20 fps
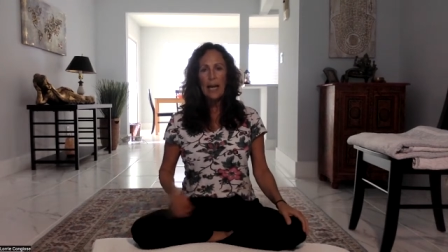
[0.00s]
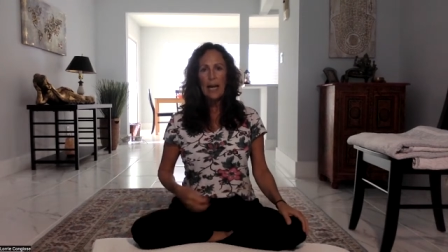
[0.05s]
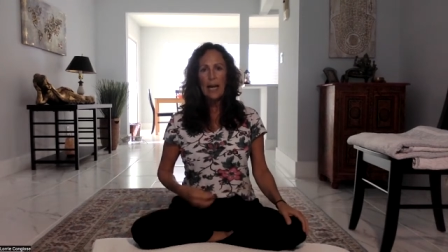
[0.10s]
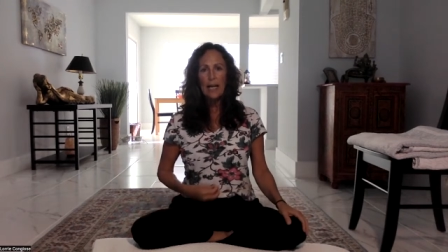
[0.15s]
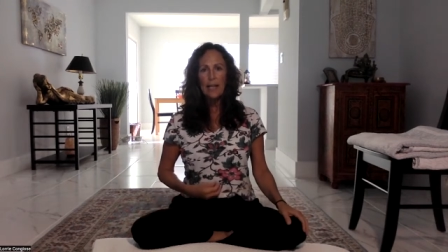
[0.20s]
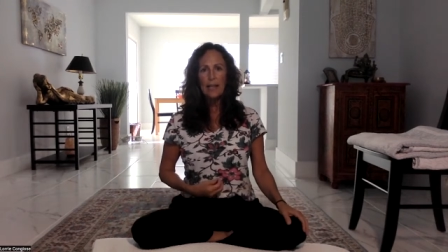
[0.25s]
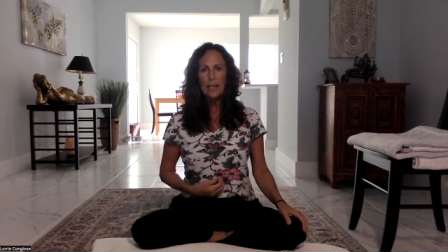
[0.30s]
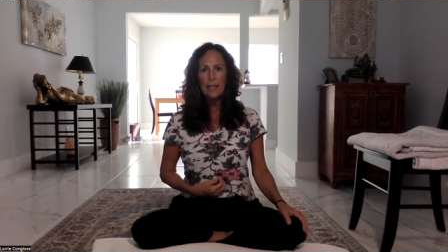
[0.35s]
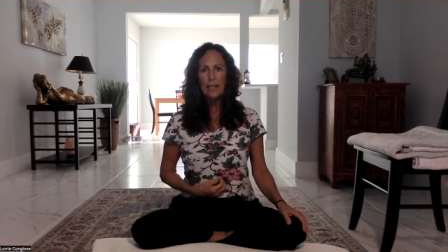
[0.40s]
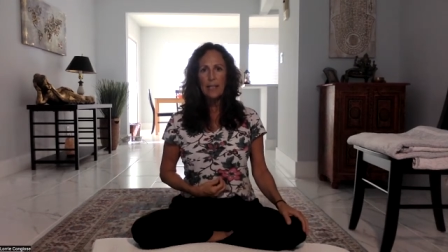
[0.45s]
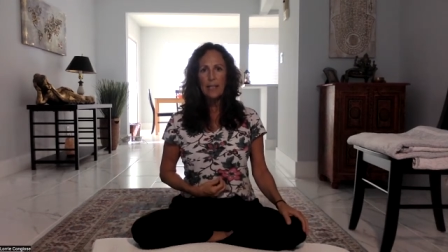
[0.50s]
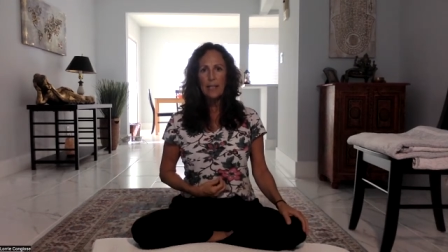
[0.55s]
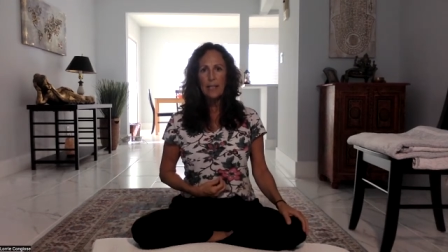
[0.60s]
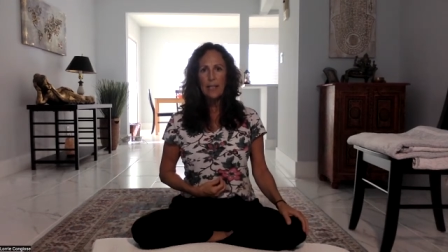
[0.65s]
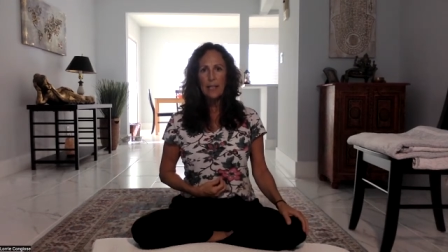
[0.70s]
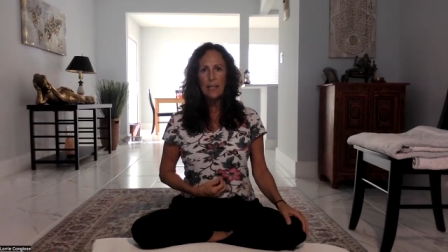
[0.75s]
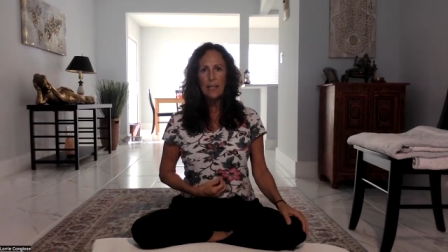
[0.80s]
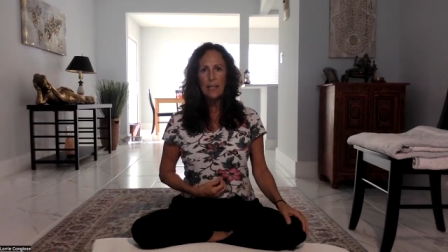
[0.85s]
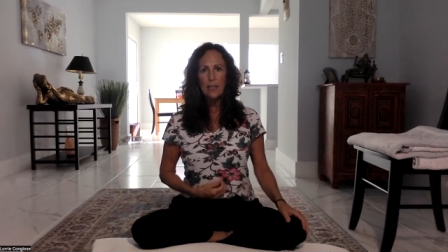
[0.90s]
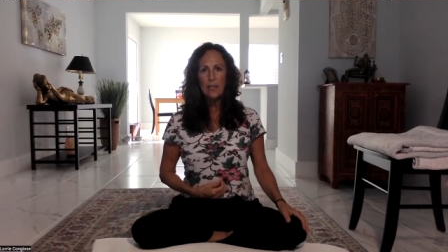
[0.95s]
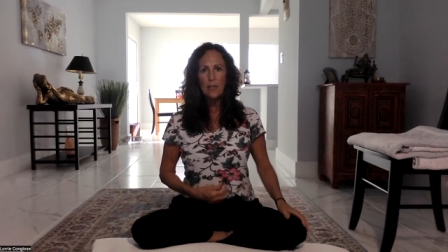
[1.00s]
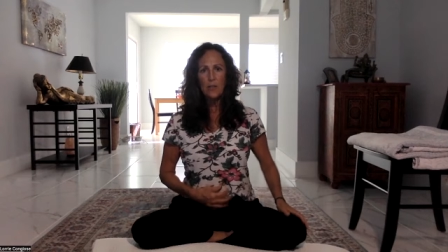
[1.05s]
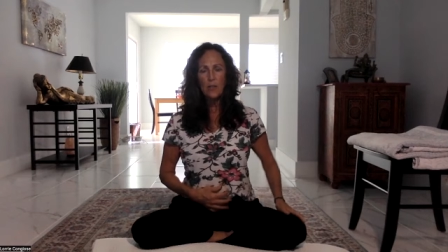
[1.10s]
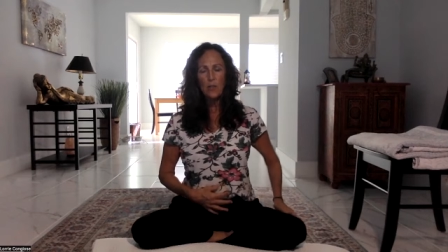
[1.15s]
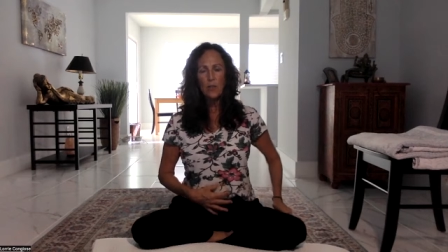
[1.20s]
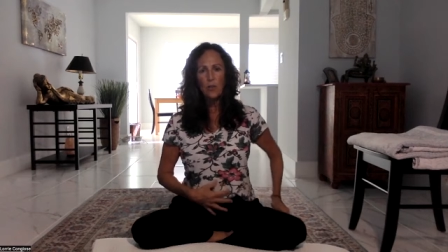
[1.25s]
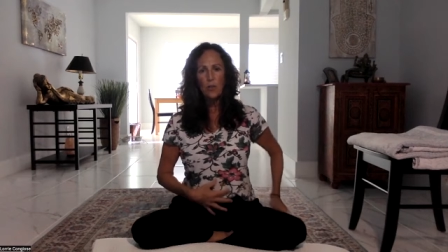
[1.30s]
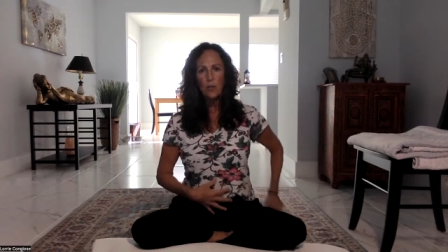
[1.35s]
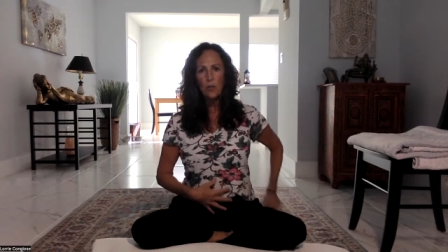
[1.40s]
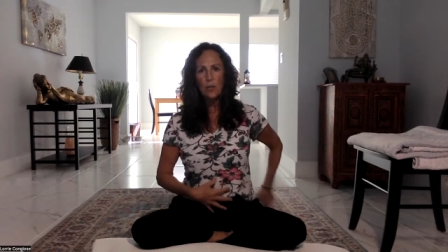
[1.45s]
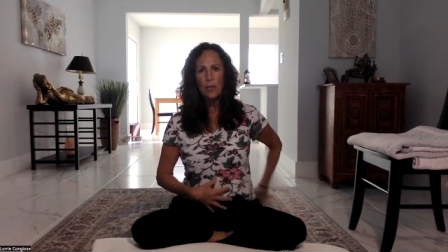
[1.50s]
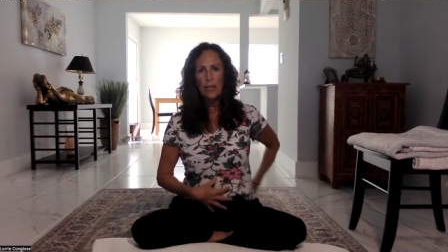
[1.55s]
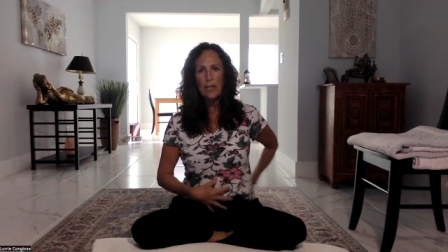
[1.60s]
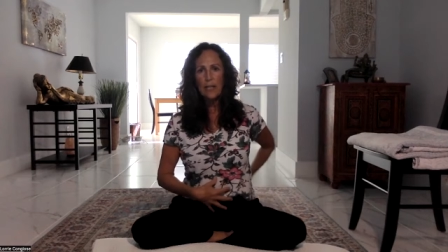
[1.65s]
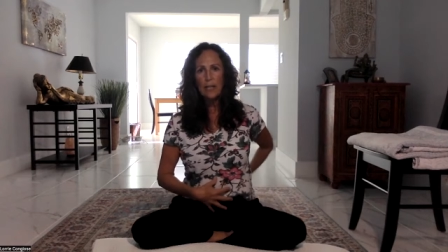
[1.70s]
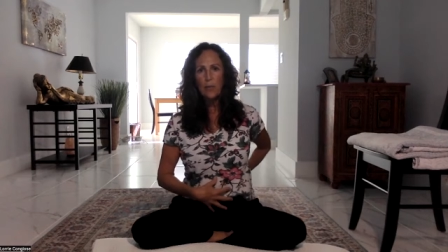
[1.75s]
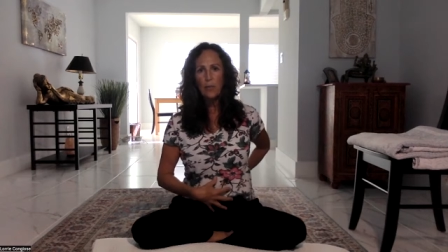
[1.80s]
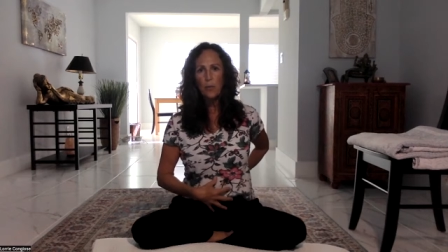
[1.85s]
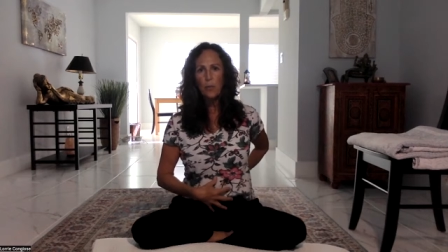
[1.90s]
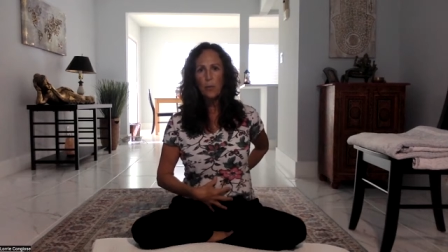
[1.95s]
And then, so you're
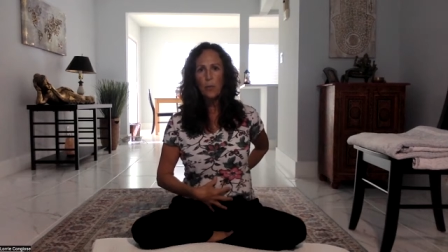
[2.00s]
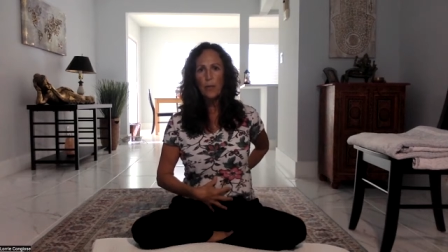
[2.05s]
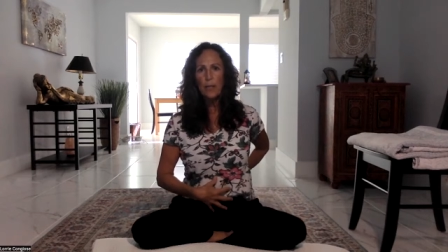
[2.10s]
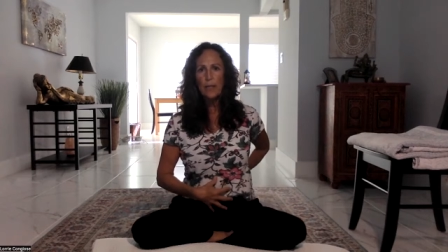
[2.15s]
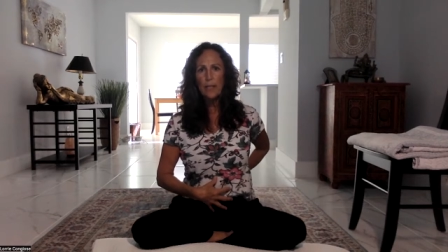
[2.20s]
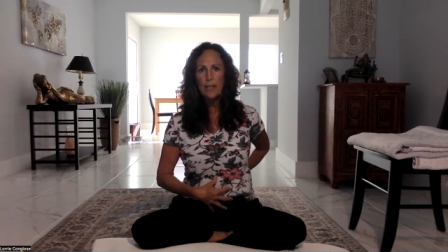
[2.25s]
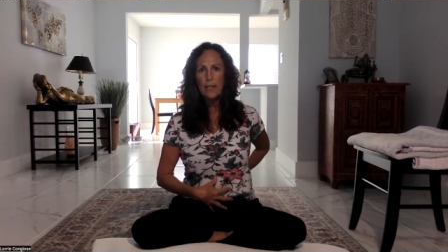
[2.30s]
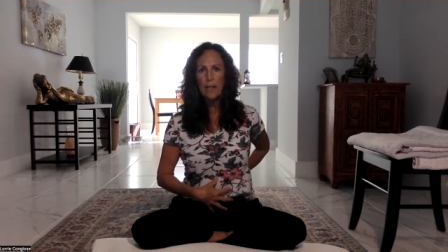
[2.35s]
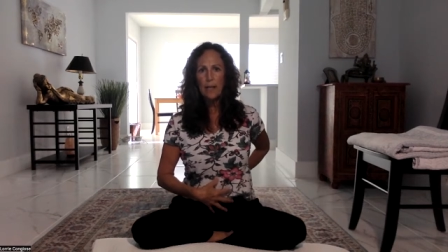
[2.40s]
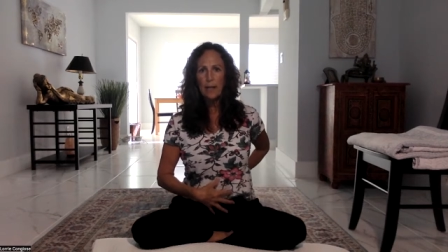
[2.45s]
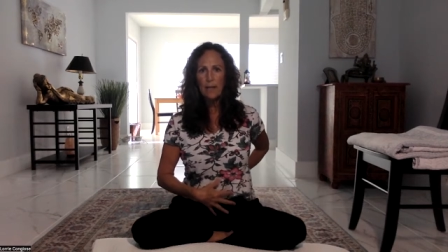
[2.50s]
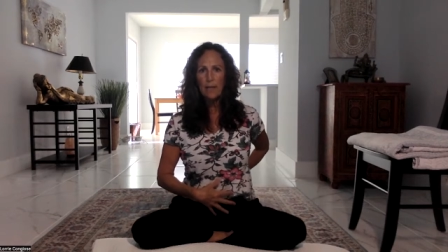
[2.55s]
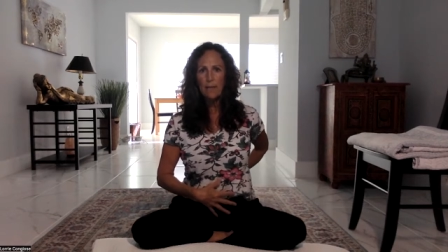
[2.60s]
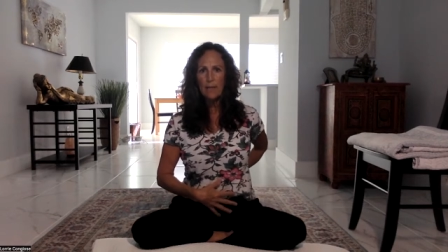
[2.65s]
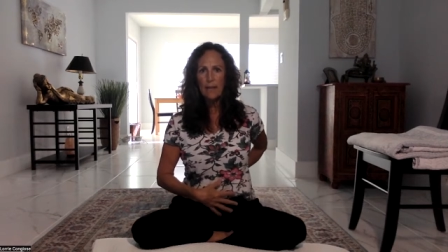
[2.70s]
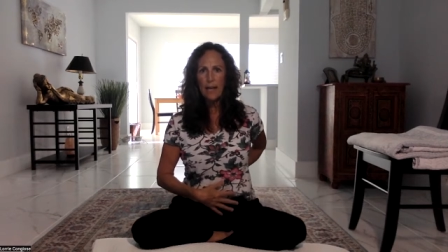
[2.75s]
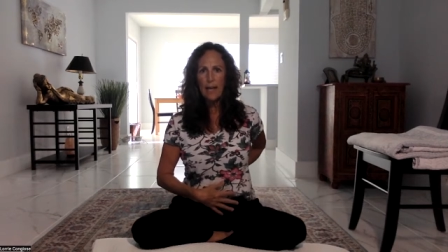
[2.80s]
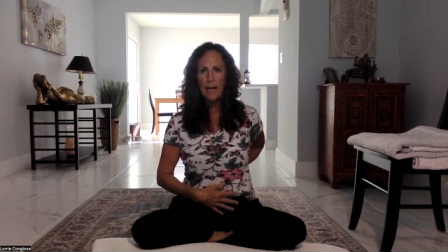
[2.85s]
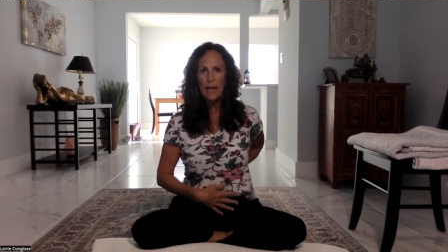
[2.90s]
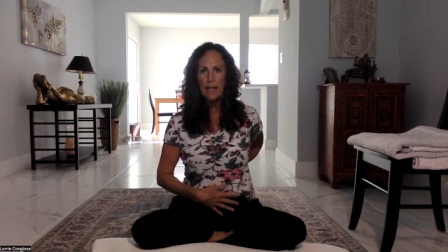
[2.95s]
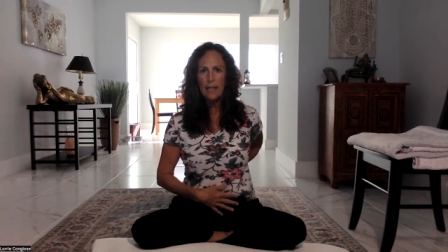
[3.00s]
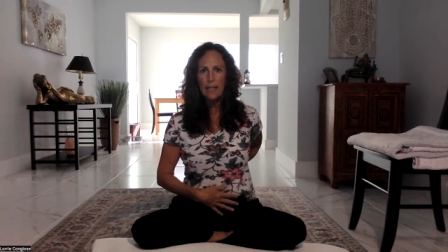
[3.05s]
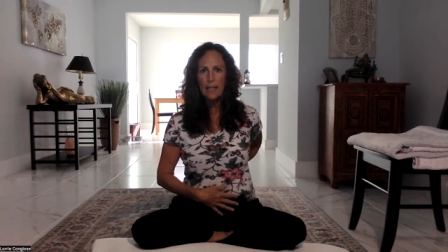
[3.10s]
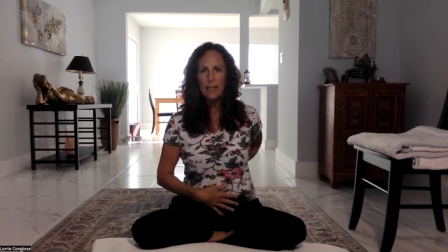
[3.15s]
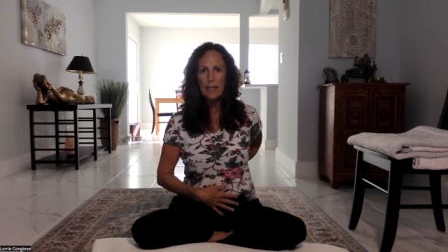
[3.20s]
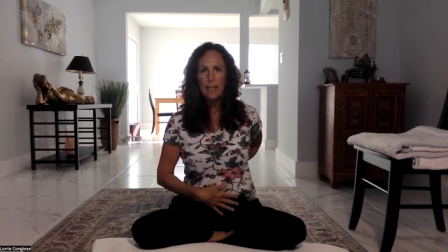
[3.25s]
getting rid of that